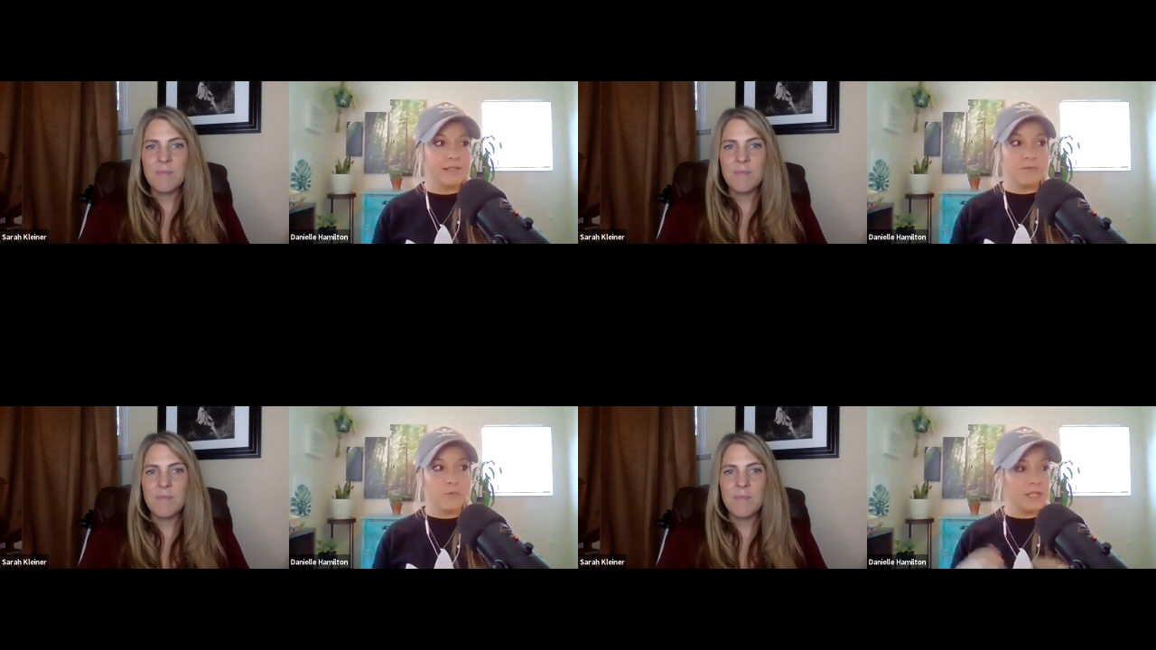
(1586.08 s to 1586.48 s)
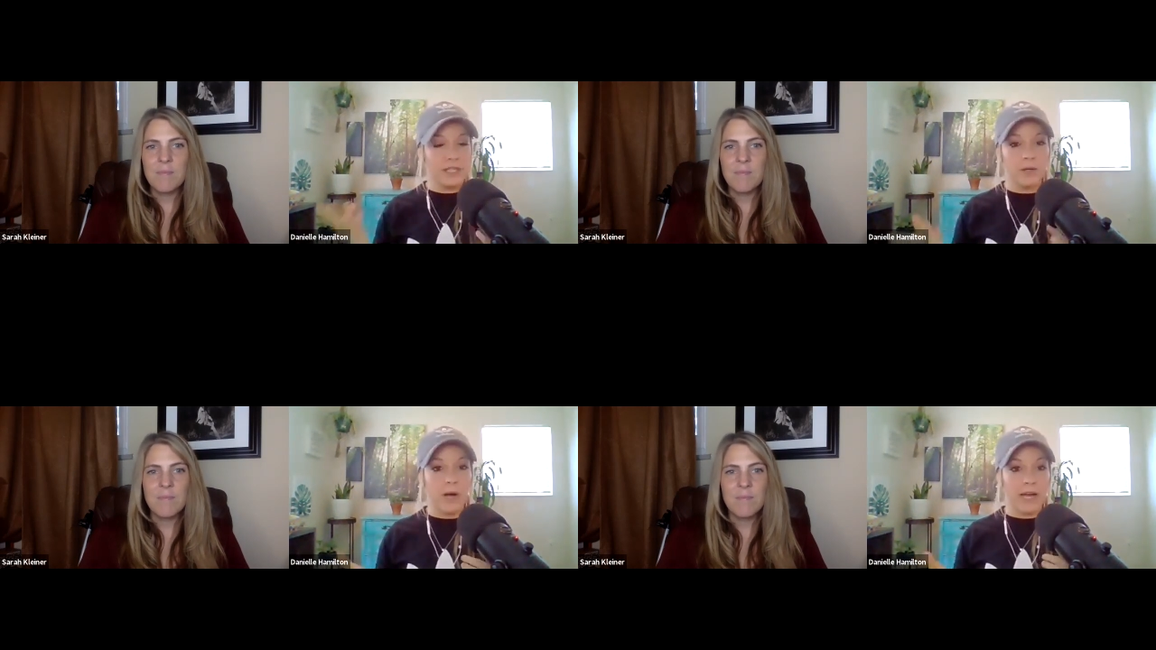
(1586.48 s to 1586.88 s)
Speaker 1: once
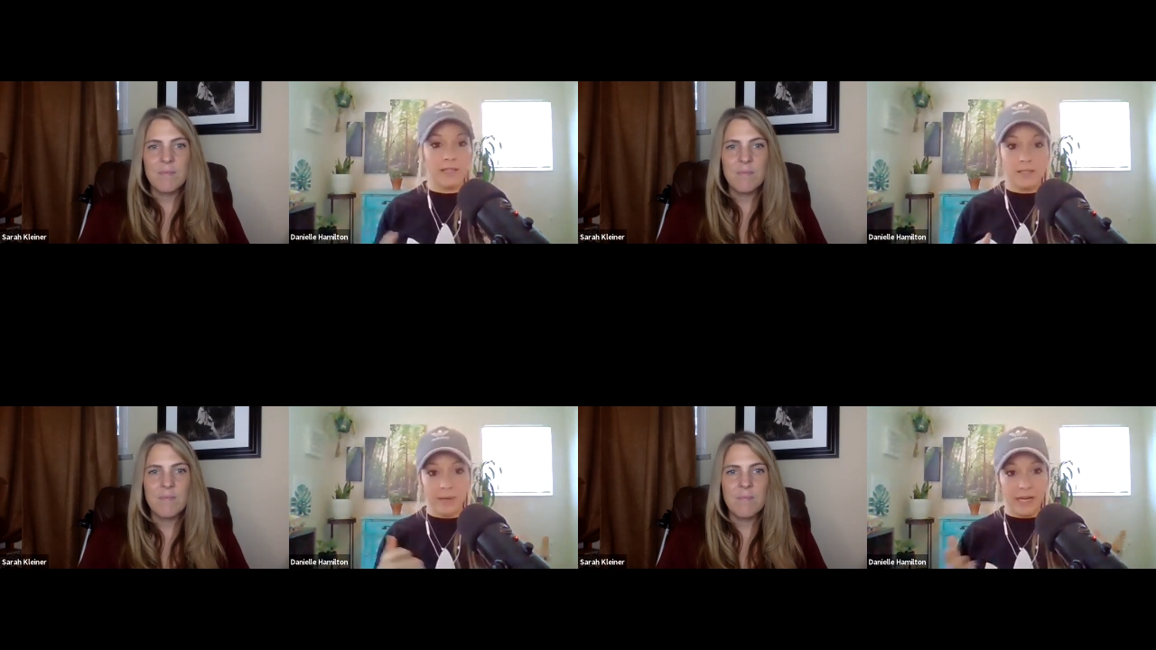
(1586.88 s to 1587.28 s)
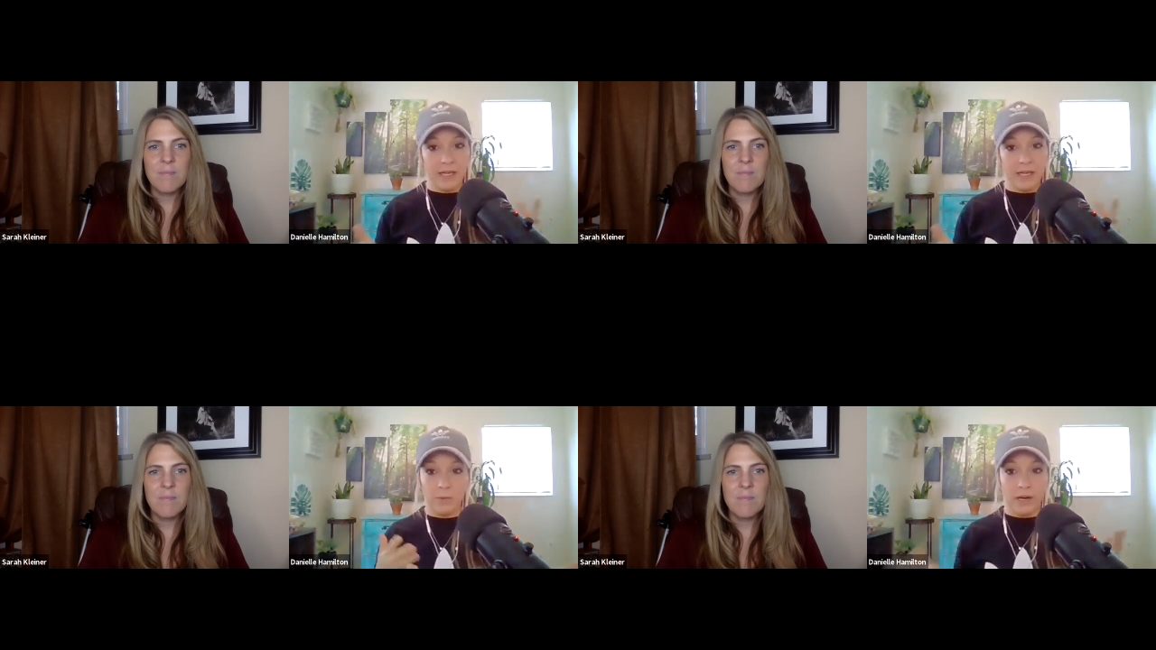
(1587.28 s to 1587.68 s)
in a while,
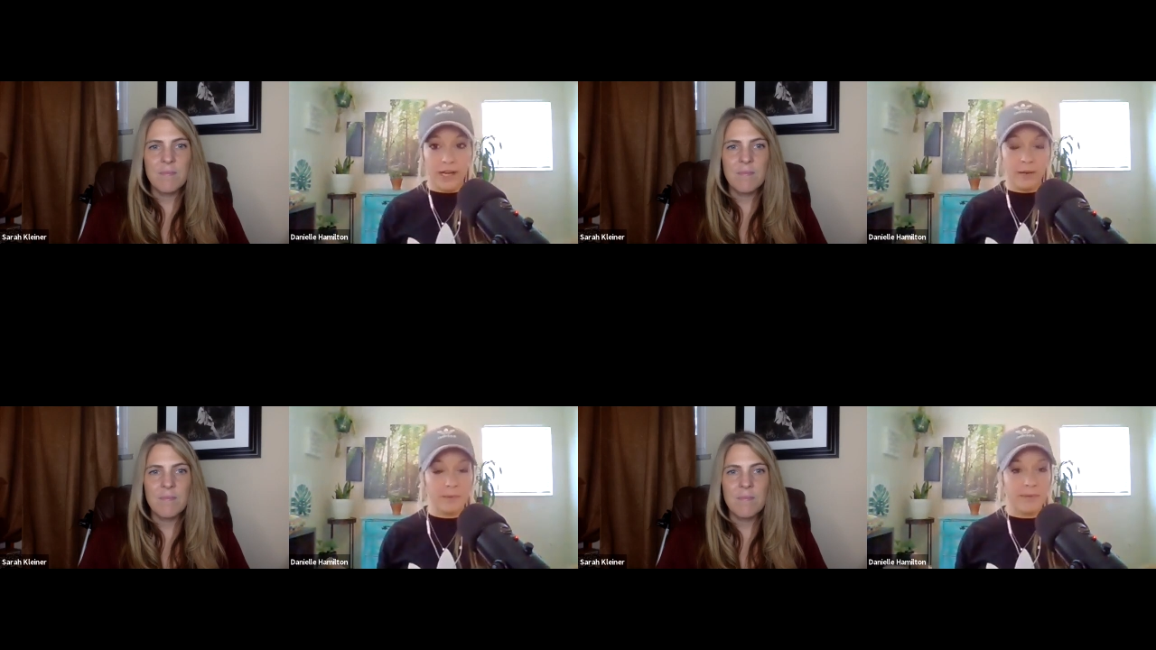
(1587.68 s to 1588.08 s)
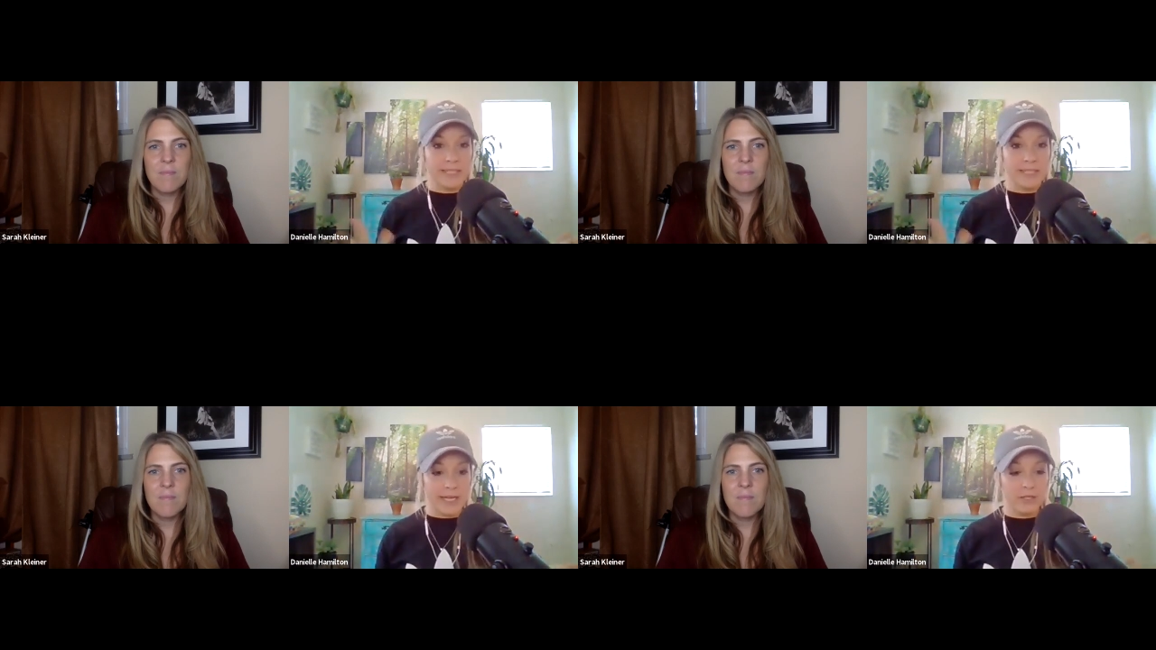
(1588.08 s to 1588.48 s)
depending on where I am in my
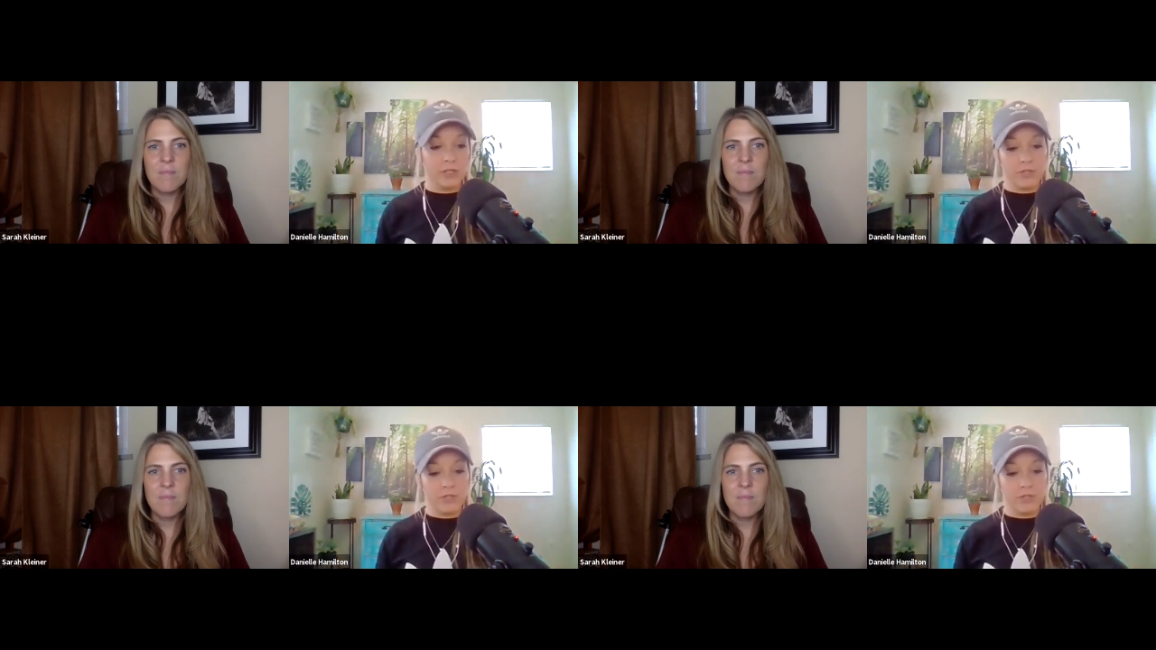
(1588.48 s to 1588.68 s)
cycle,